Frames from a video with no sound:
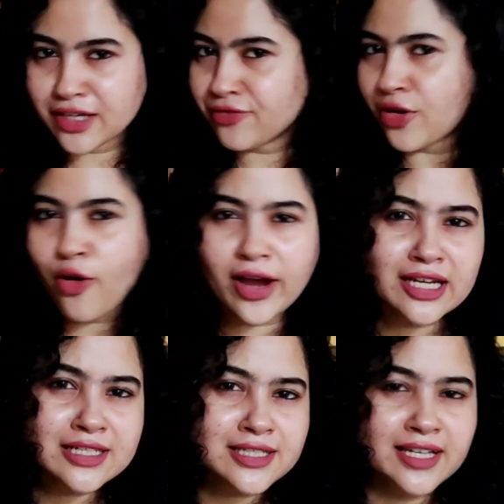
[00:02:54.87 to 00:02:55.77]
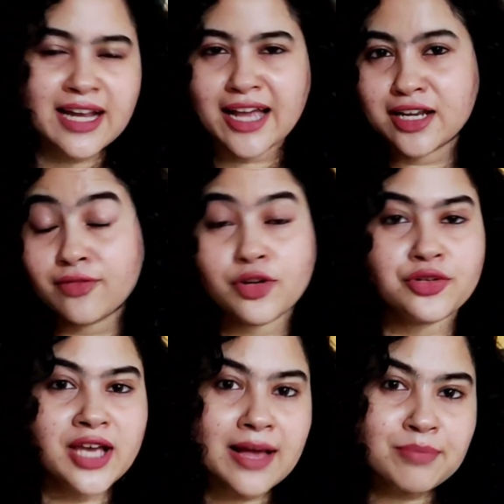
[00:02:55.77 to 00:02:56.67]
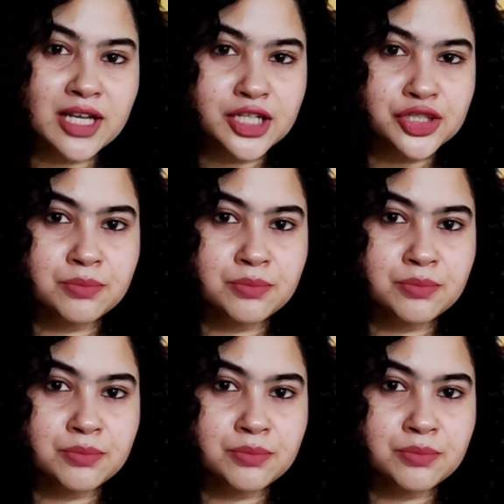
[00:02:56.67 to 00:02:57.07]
for oily skin, ideal for reapplication